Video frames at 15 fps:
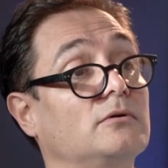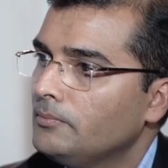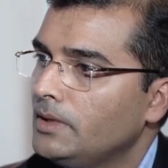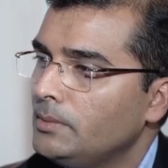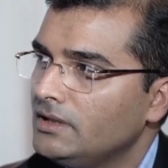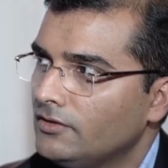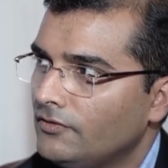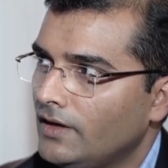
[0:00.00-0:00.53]

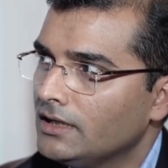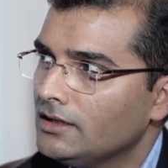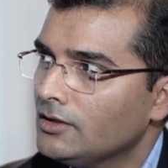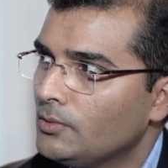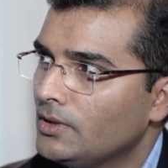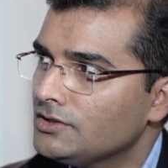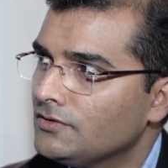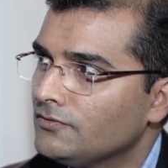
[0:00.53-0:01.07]
Maybe the final
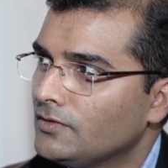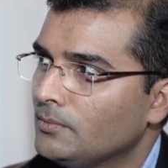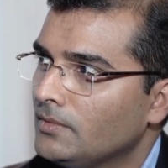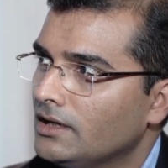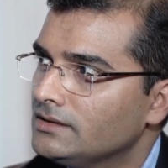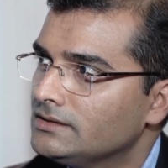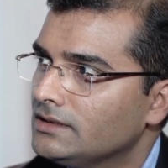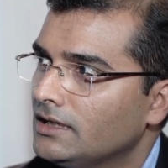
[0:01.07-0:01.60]
question from
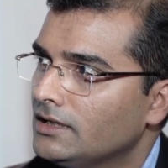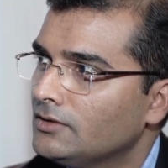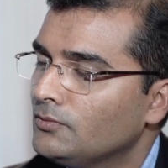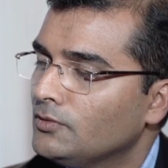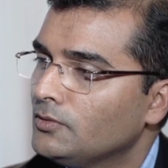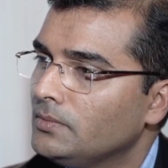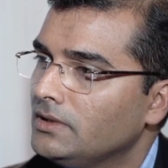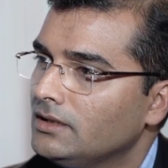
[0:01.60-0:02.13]
my side
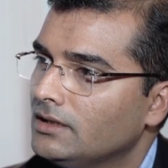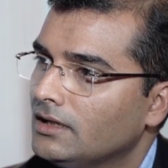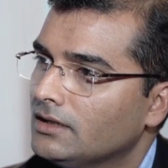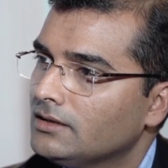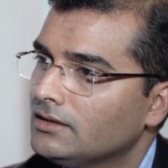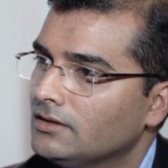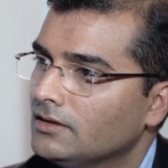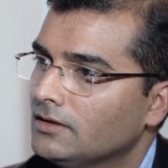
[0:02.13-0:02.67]
would be
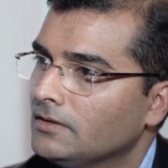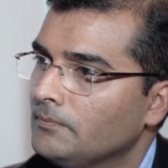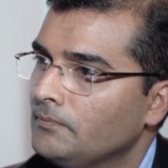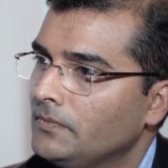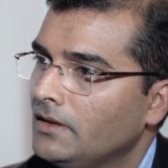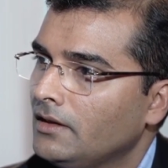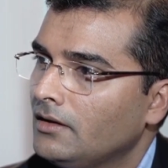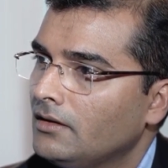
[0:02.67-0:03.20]
that
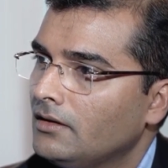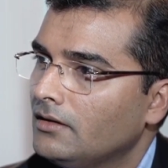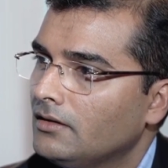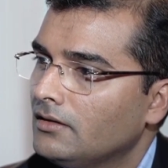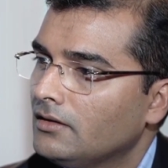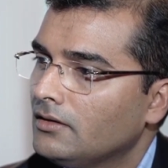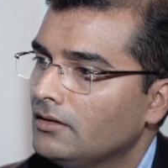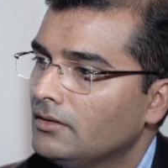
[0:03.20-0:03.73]

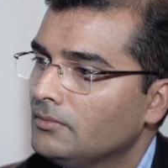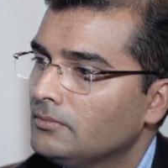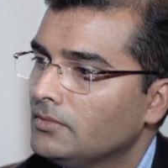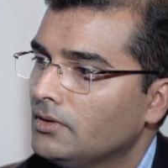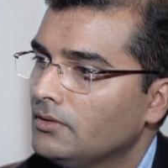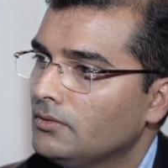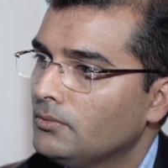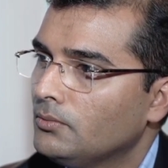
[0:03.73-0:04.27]

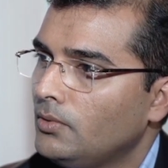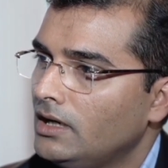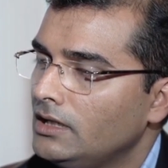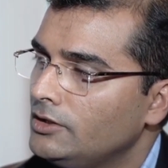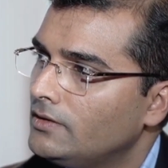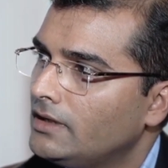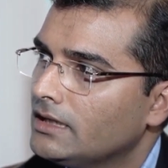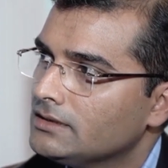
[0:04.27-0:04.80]
while
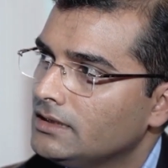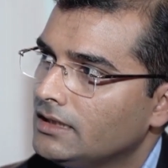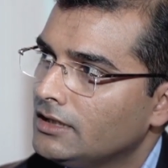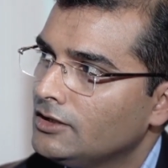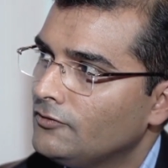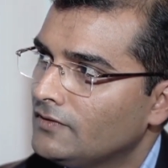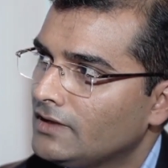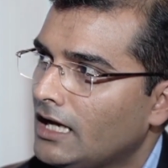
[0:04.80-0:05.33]
you're actually
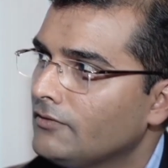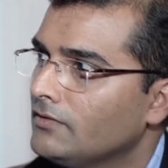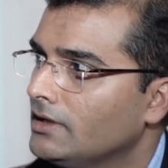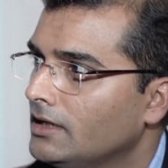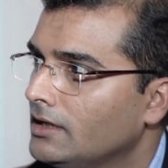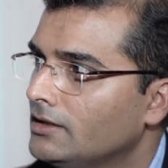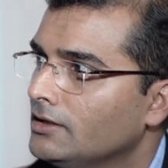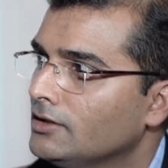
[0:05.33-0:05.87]
kind of
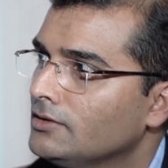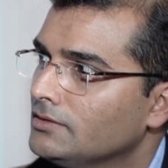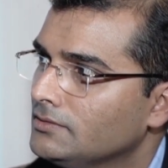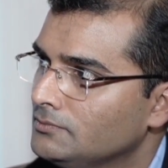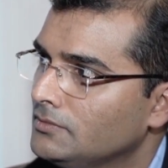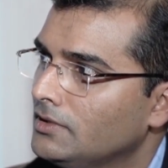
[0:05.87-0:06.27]
navigating